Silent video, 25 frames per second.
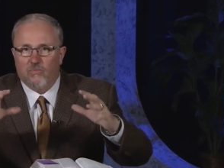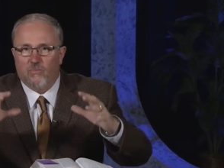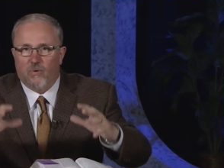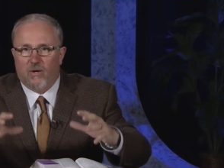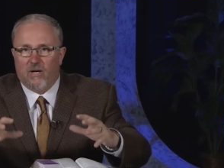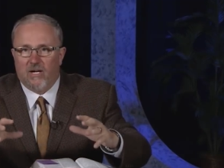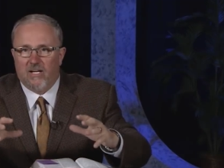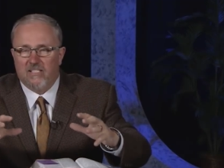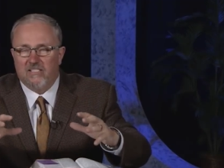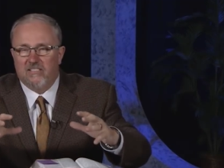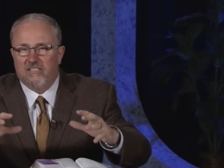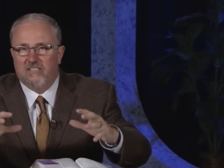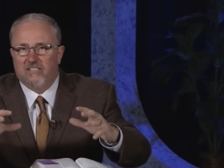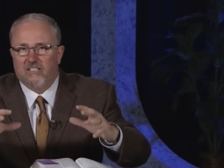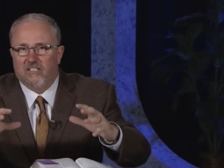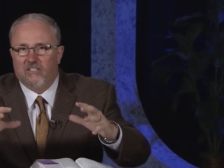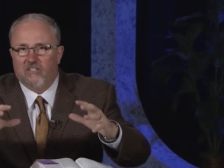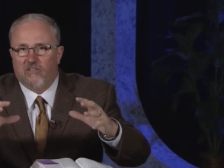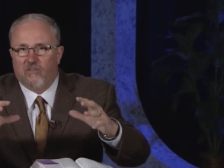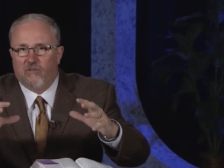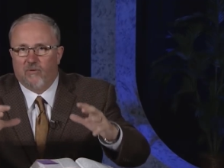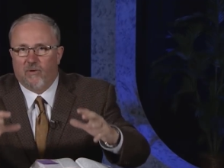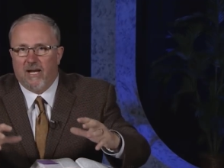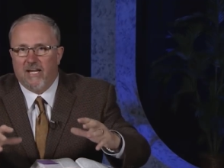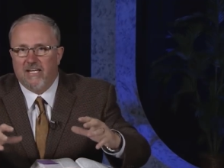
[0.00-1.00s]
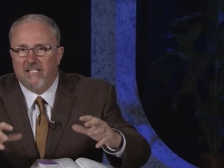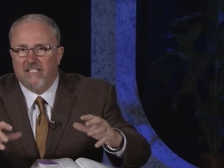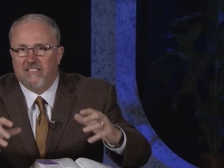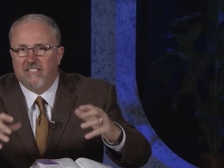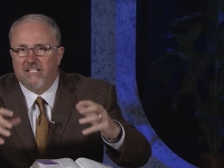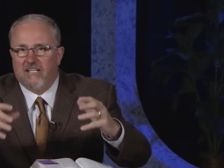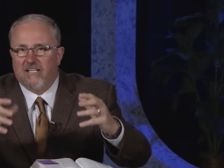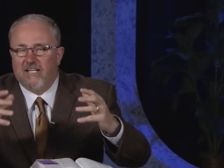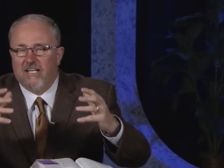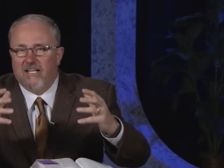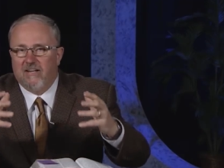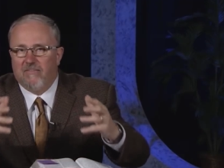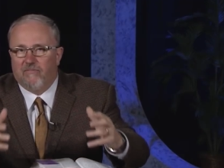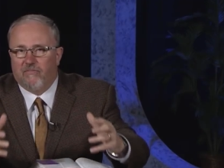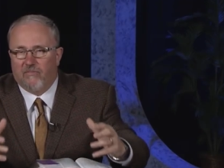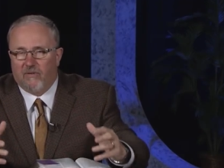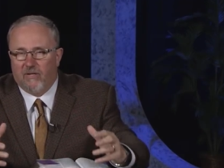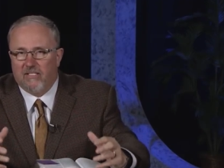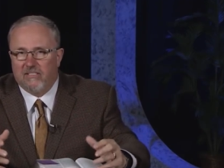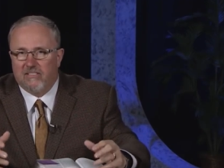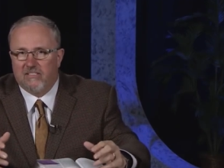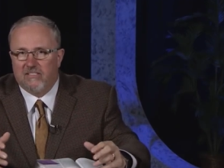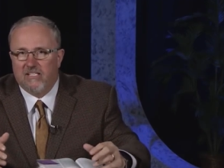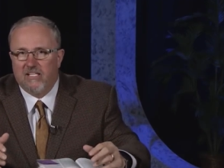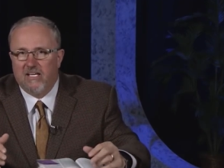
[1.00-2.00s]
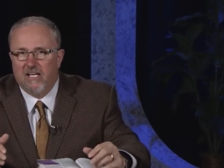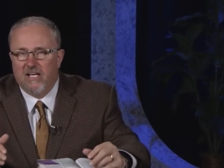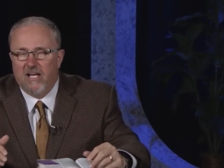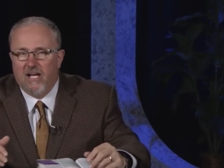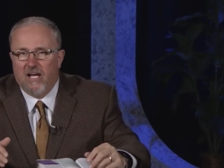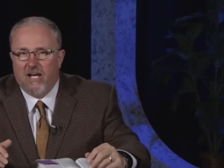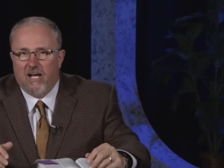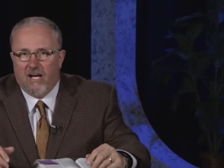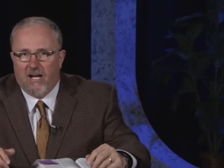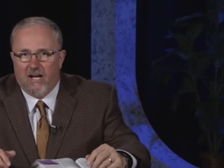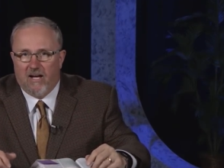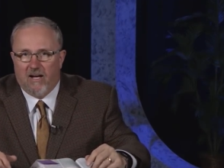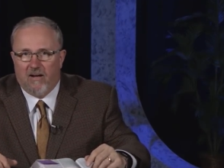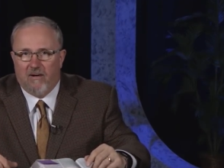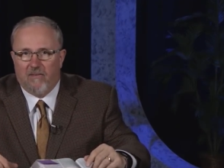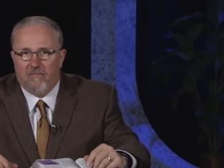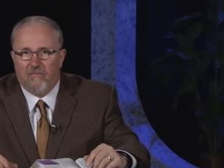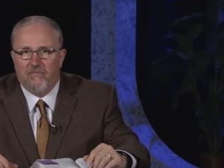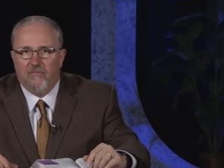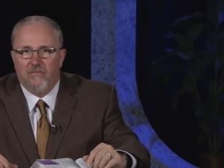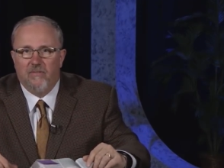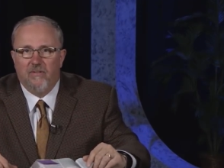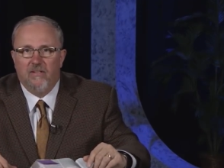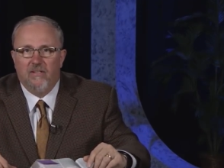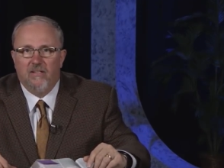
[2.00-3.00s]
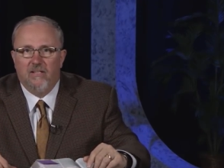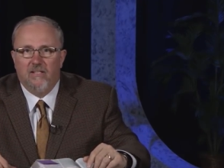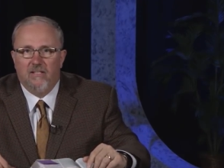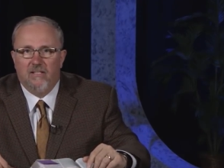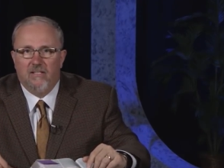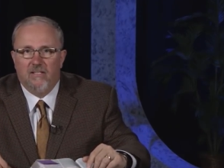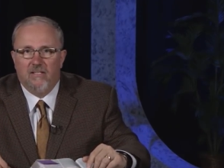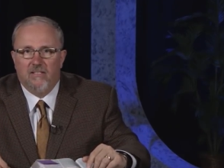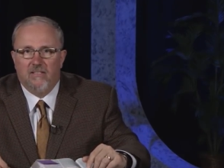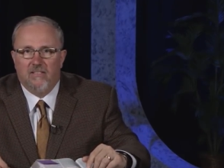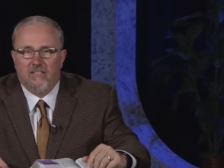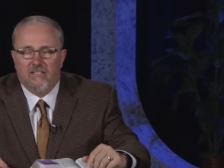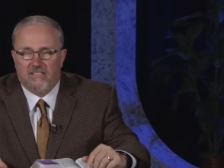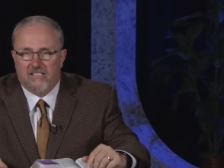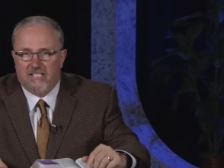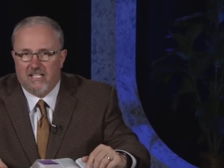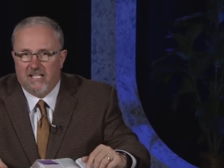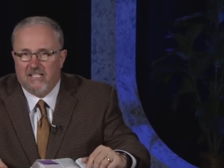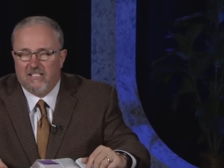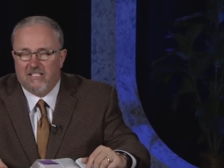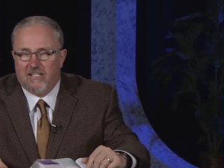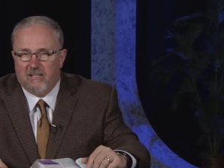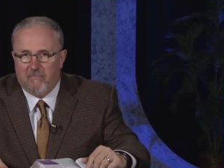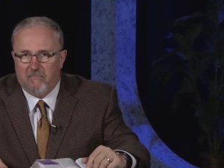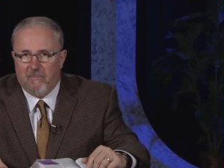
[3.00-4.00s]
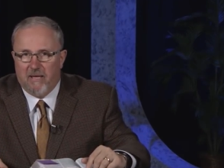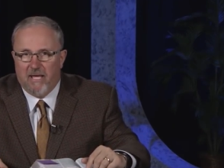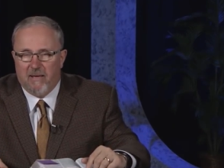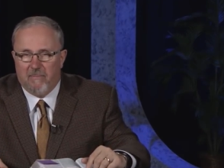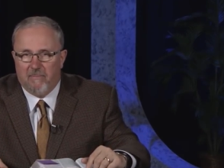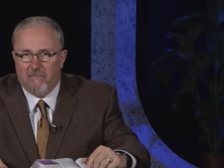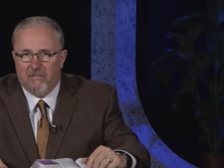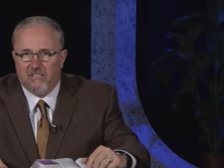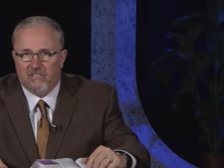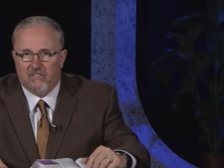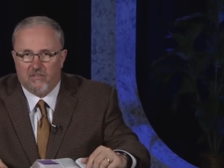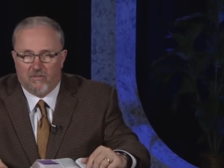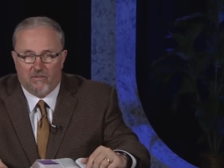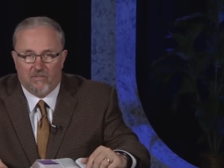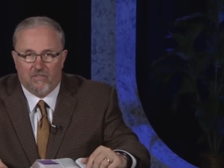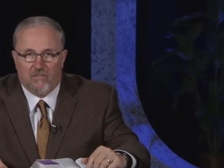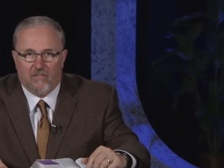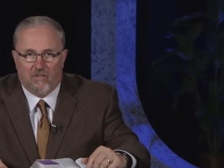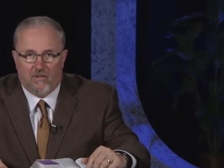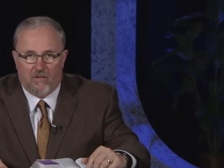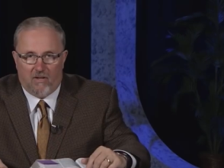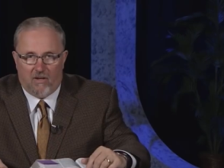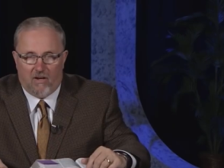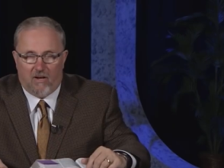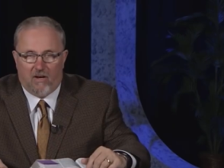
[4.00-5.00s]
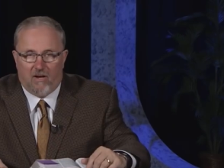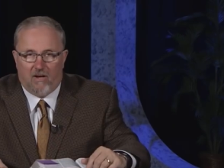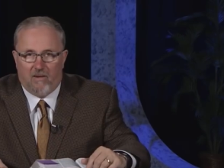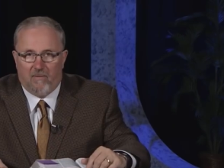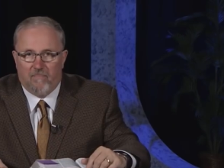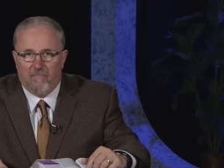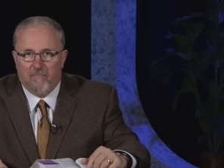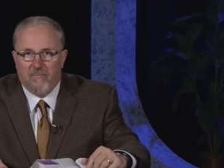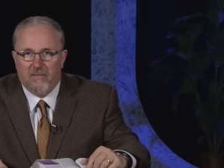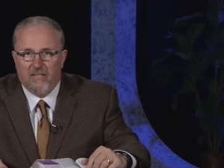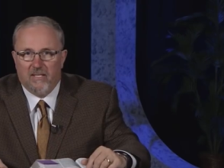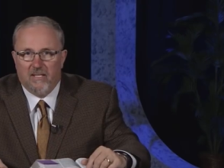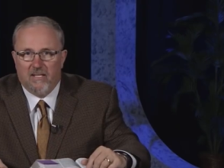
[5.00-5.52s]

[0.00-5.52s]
was the great deliverance of the Ten Commandments or the law.